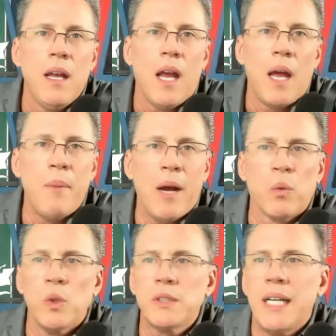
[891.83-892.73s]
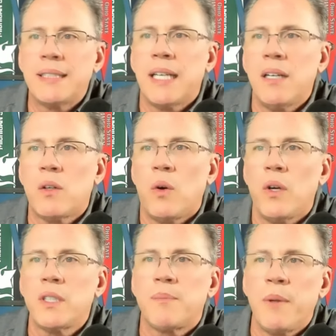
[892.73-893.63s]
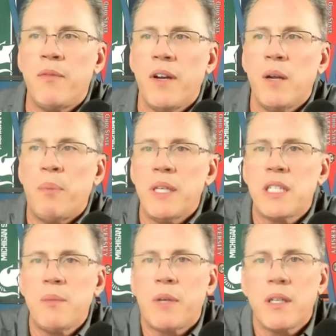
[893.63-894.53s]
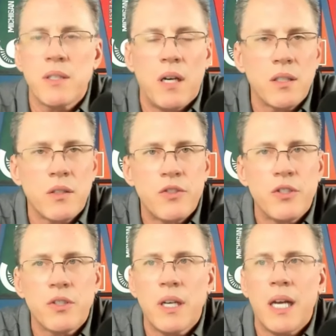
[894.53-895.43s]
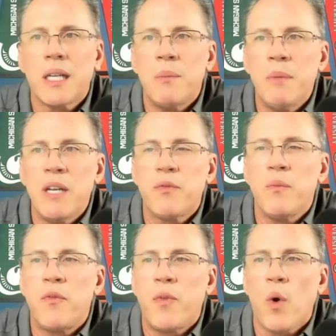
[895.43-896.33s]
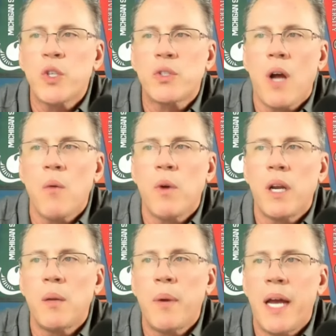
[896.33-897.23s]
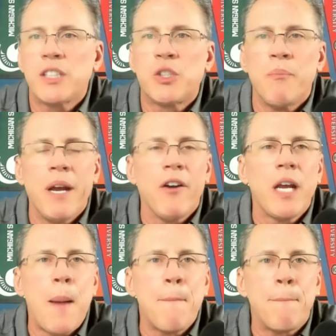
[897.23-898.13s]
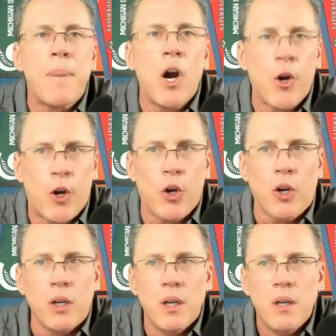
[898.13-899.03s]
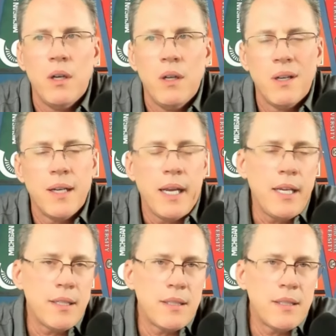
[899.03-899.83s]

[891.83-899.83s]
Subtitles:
And Matt Rhule's not done, of course. Been very busy because the Huskers just got a commit from four-star running back Jamarian Parker. He's